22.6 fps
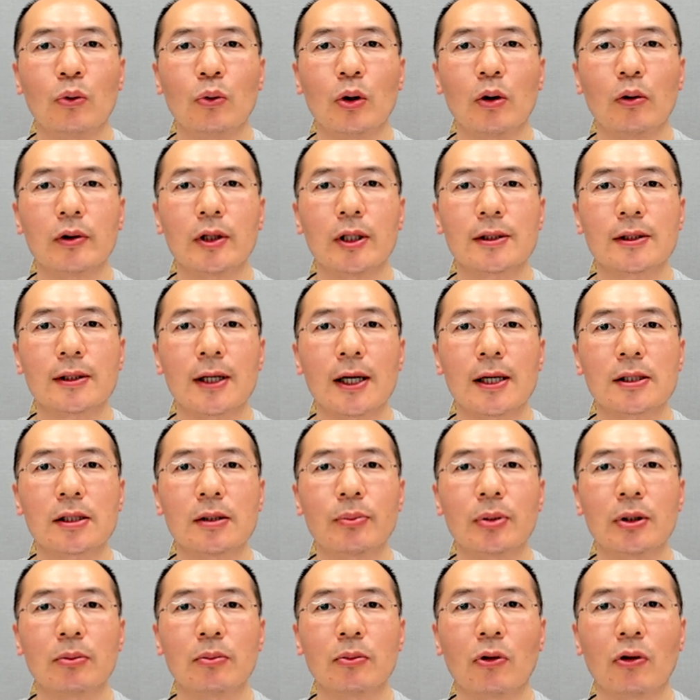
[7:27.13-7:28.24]
We'll discuss
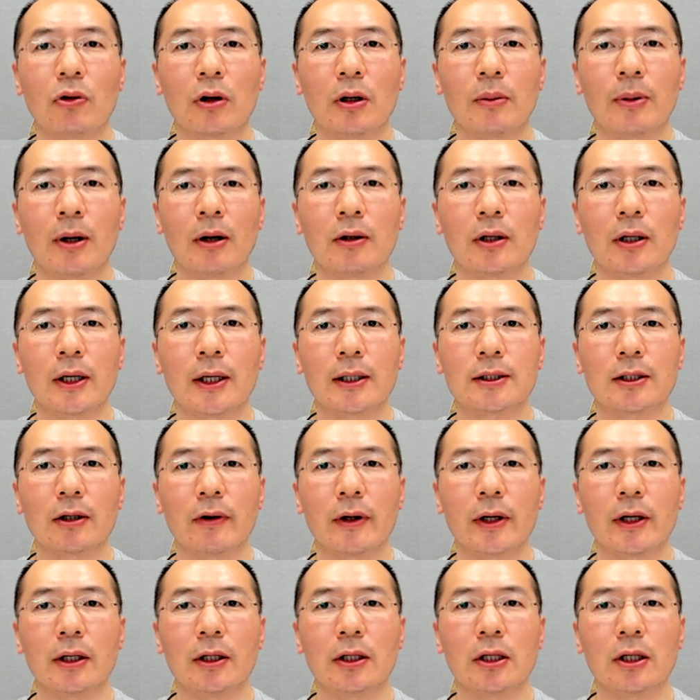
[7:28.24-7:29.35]
a bit more about
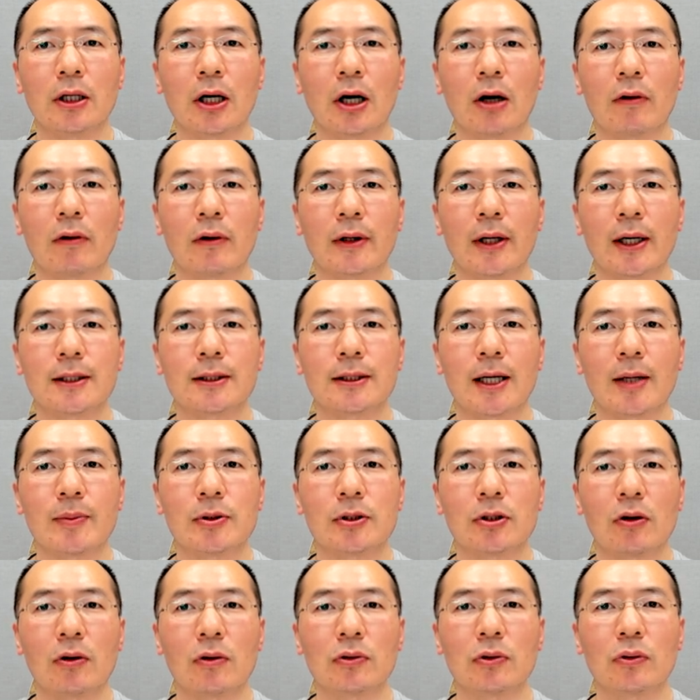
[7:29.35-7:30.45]
XLA in our next
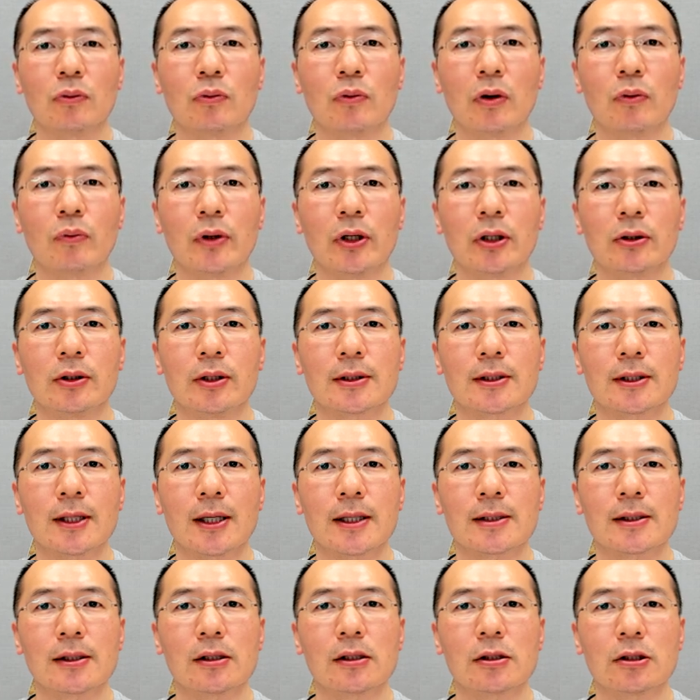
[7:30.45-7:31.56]
episode when we
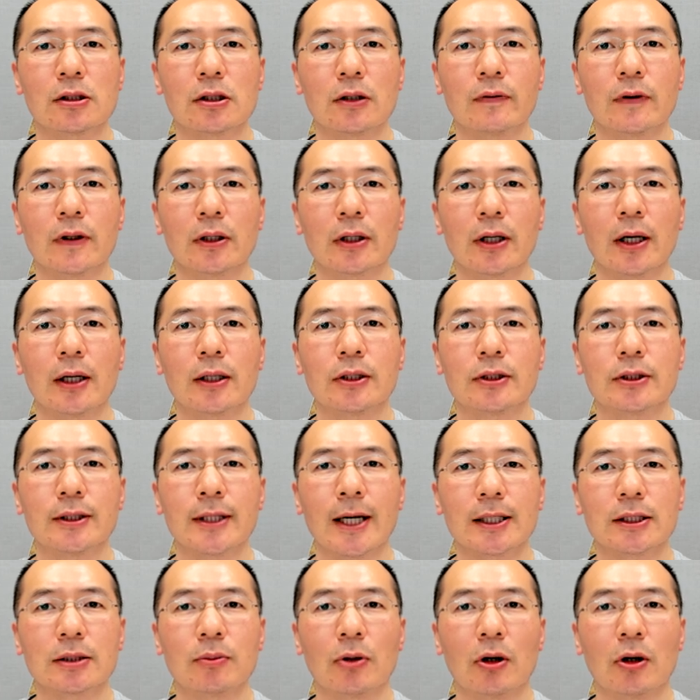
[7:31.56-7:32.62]
discuss serving JAX